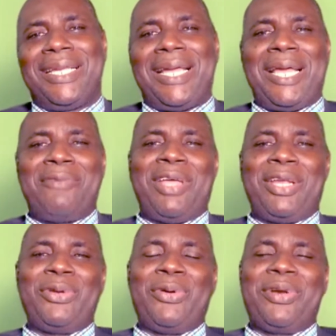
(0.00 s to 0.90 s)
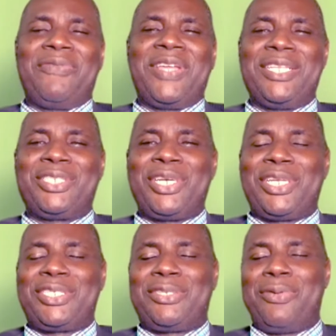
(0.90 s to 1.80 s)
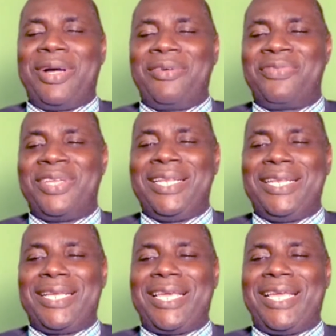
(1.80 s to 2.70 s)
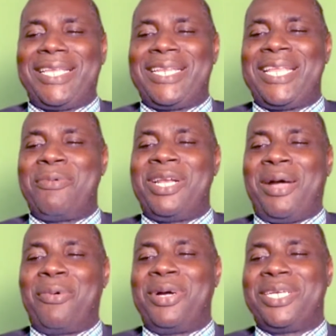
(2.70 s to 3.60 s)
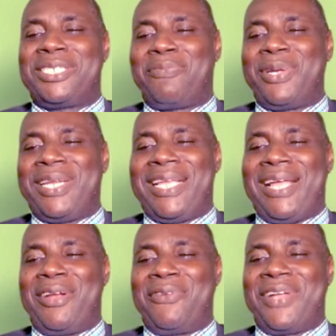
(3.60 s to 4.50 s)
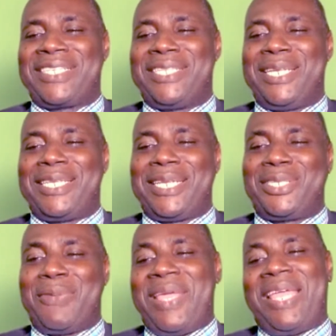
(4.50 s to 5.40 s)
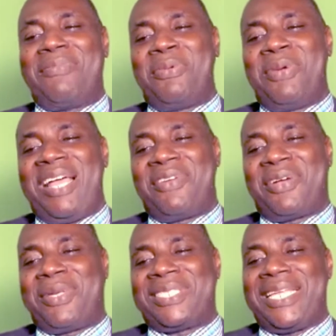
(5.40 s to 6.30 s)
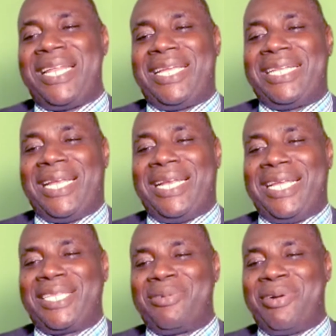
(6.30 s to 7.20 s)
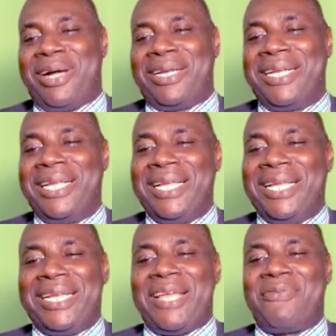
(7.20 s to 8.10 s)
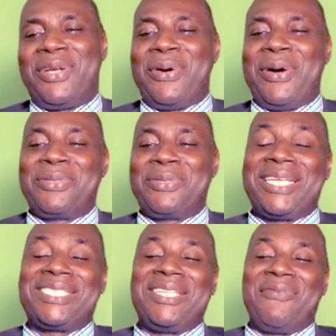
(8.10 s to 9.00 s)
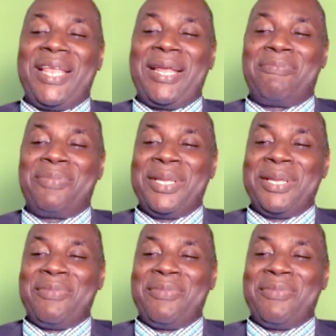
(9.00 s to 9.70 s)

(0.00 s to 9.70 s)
I have not known of any church who have indicated they will not worship with the unvaccinated. So maybe we'll have a question like that later on. Never know how things develop.